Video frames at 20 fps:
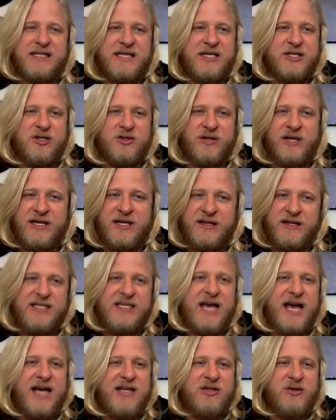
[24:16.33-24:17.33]
These
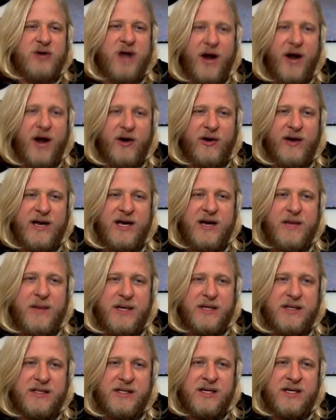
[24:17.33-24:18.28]
guys are not our enemies.